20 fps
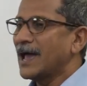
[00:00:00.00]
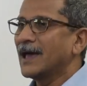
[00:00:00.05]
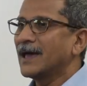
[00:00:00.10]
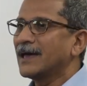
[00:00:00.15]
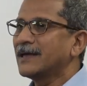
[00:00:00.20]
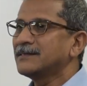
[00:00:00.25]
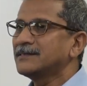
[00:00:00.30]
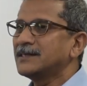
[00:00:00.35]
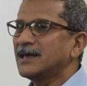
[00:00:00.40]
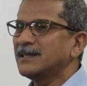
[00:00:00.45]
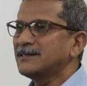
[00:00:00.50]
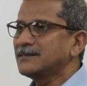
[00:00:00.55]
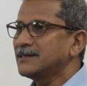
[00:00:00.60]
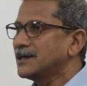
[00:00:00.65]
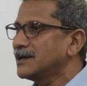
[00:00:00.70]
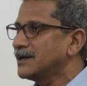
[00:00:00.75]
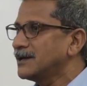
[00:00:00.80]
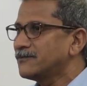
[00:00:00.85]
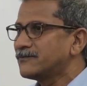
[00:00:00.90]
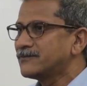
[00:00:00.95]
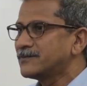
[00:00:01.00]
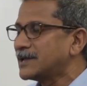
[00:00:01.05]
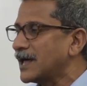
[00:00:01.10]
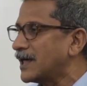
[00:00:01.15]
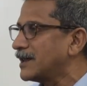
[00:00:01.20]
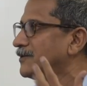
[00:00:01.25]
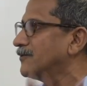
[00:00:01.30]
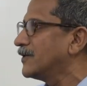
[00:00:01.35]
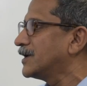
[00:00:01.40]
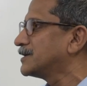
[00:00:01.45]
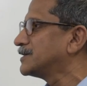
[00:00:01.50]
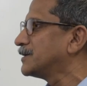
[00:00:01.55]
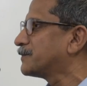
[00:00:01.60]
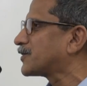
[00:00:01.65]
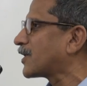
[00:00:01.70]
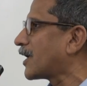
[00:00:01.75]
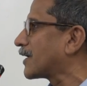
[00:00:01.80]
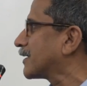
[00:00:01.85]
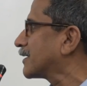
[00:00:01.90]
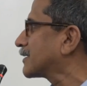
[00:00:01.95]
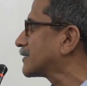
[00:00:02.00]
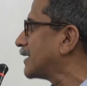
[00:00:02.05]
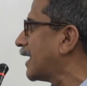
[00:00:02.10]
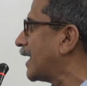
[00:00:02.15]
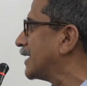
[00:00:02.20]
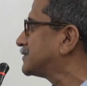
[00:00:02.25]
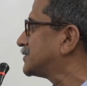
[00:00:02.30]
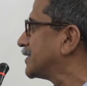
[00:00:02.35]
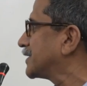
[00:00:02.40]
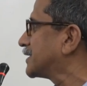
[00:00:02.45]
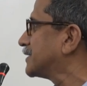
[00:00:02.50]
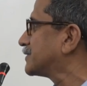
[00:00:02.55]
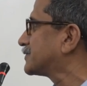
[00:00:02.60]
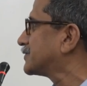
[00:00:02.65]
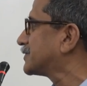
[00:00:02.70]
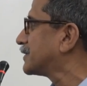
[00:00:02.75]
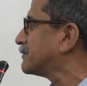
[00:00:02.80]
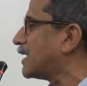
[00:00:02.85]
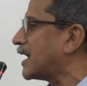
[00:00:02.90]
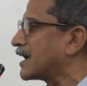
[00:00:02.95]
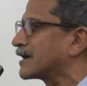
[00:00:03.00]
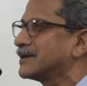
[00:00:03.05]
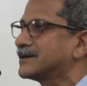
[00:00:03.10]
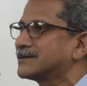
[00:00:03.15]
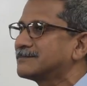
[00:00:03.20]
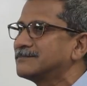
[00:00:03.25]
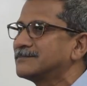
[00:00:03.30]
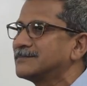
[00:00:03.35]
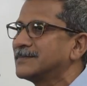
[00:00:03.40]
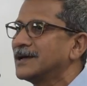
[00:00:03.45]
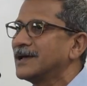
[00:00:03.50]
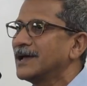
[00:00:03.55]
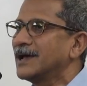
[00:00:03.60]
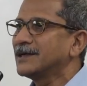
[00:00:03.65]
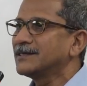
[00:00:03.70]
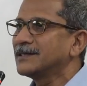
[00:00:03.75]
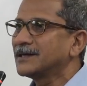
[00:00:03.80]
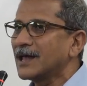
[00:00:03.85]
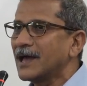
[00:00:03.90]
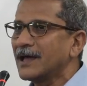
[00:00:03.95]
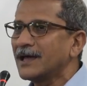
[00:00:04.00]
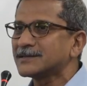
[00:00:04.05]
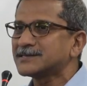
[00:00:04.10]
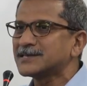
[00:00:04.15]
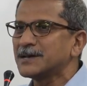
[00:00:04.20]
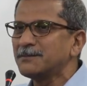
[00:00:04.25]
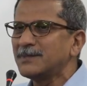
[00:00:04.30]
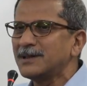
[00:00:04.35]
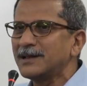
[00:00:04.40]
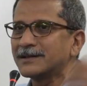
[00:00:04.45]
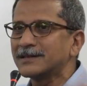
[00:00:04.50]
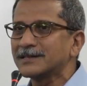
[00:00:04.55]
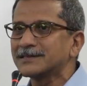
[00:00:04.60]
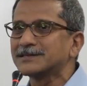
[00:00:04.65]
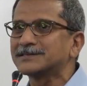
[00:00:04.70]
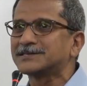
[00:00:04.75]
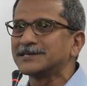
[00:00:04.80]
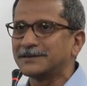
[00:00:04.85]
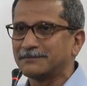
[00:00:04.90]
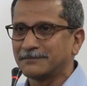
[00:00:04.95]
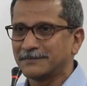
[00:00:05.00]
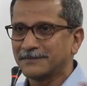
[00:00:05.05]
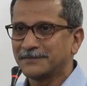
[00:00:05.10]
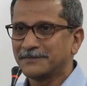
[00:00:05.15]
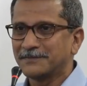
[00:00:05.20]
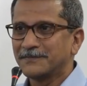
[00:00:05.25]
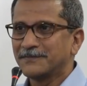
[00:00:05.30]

And then they delivered the product. I take it to the market and then I assemble another team.